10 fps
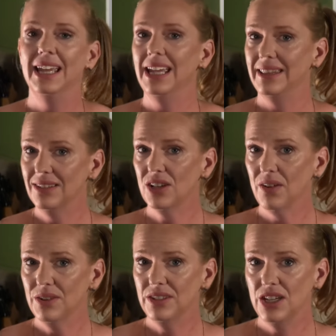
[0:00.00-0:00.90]
In these
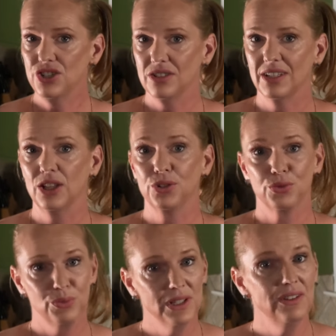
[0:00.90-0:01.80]
conversations, I learned
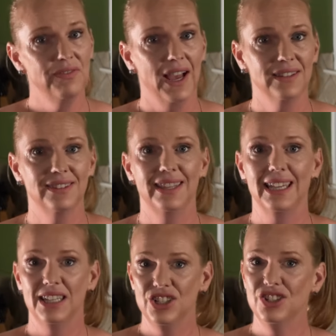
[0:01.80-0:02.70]
really fast that
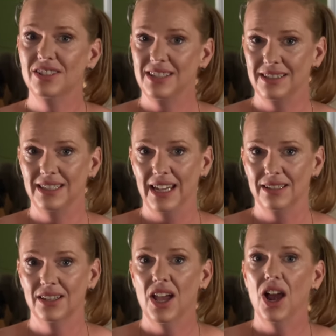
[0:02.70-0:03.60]
kitchens these
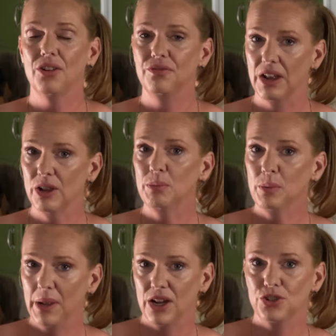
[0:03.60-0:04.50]
days are very
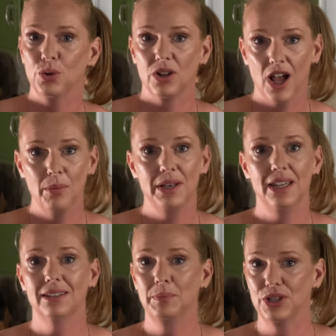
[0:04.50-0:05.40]
prepared to
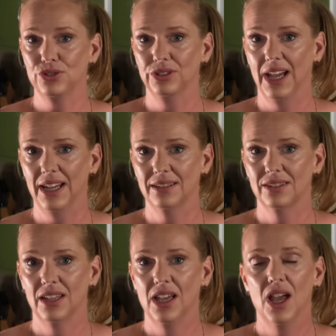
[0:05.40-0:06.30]
accommodate special diets.
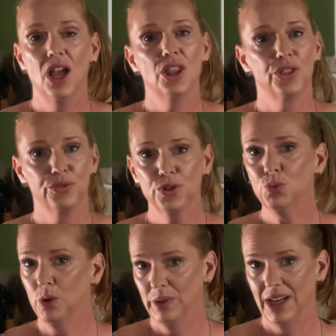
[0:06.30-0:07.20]
The first
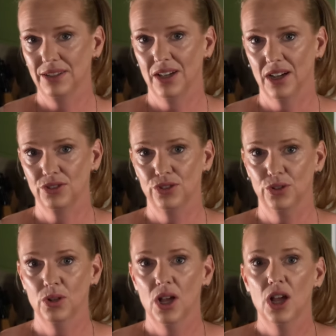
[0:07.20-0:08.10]
woman I talked
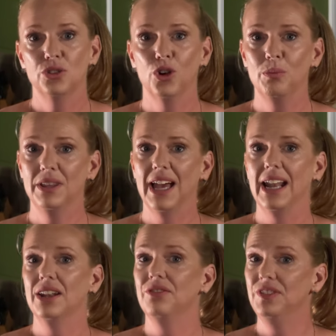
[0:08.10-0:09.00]
to told me that
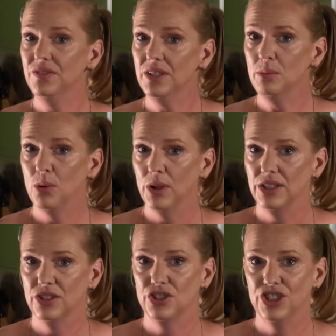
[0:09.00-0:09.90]
out of fifty
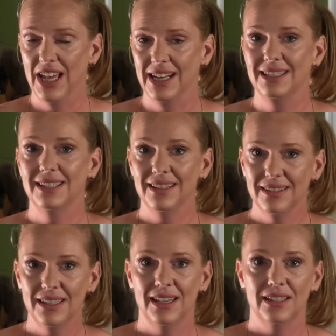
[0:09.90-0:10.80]
boys, she had a
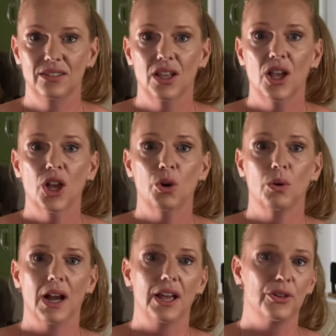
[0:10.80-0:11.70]
dozen kids who
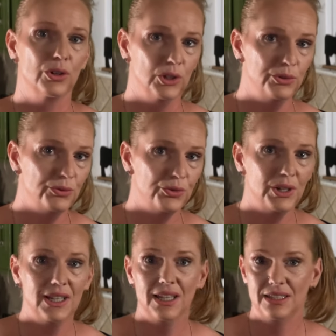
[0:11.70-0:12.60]
were either
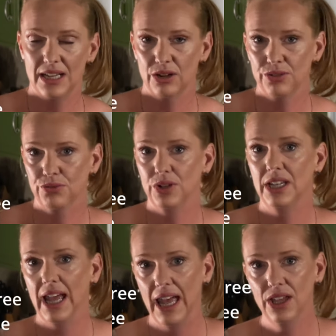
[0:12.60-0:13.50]
gluten-free, dairy-free,
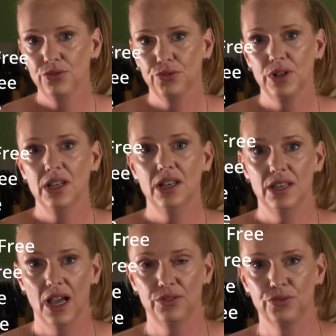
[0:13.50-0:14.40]
egg-free,
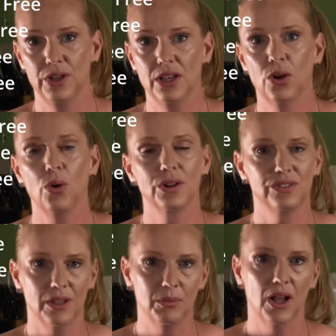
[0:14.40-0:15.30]
nut-free, or
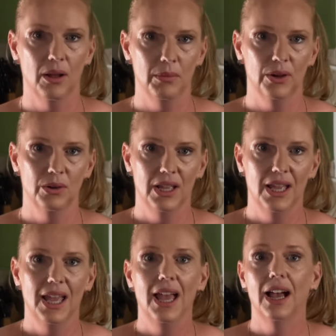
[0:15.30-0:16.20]
some combo.
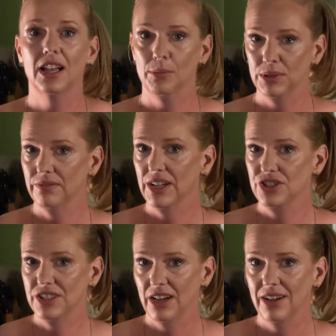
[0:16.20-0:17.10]
A couple of
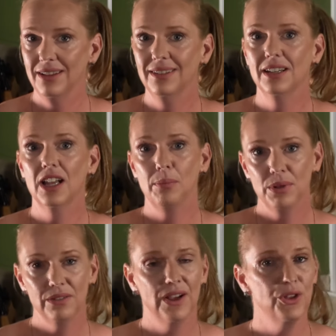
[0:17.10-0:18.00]
vegetarians and a couple
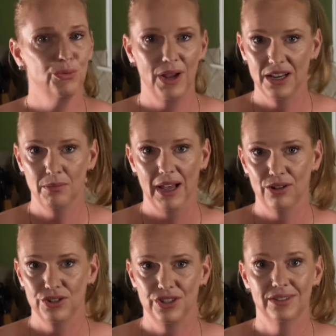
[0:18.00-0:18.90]
of other random
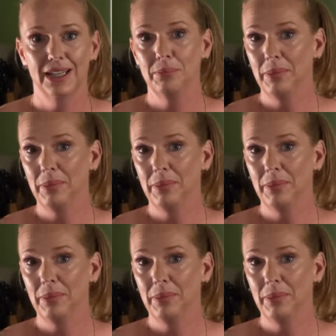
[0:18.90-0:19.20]
allergies like